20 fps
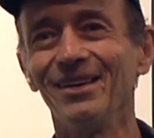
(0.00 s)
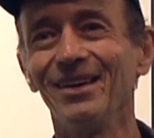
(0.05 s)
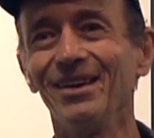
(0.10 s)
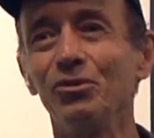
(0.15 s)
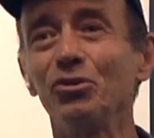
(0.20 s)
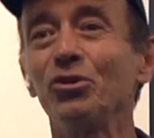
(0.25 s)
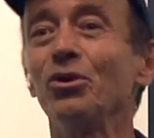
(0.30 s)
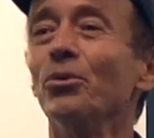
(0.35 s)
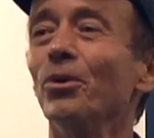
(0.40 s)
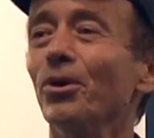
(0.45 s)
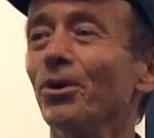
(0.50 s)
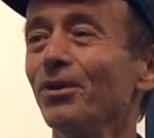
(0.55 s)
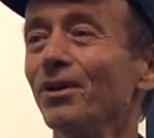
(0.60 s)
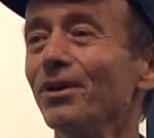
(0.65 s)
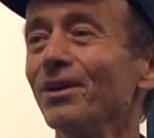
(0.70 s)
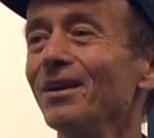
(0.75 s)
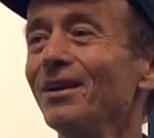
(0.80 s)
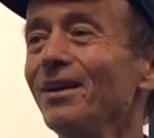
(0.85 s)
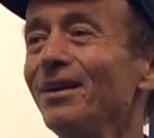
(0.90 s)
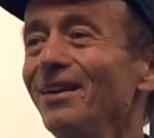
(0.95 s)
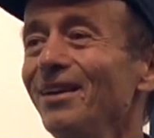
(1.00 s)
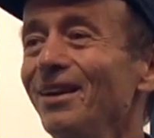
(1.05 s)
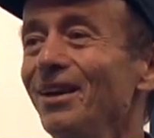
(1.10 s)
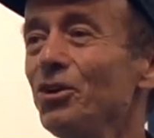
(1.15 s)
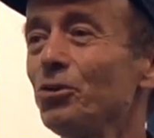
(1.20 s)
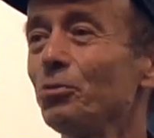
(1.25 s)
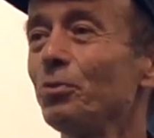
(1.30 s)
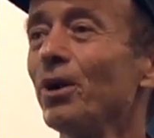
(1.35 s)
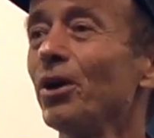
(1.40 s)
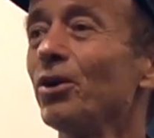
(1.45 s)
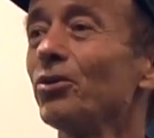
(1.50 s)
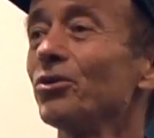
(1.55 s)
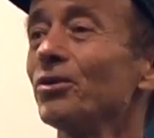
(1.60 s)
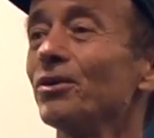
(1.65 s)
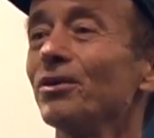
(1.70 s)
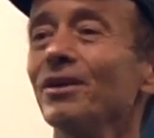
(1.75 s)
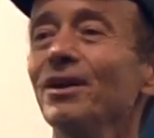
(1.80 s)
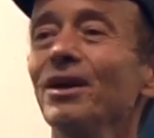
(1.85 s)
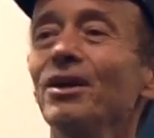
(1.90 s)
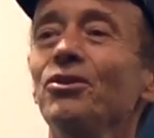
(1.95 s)
And so each
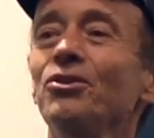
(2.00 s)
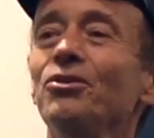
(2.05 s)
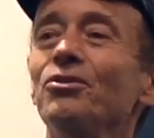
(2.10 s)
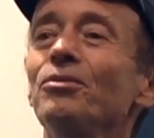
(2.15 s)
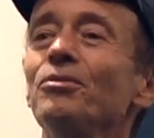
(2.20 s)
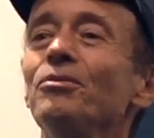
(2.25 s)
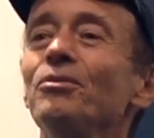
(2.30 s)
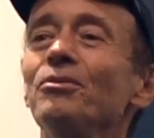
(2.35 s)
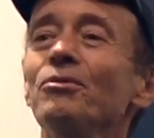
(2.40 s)
person, each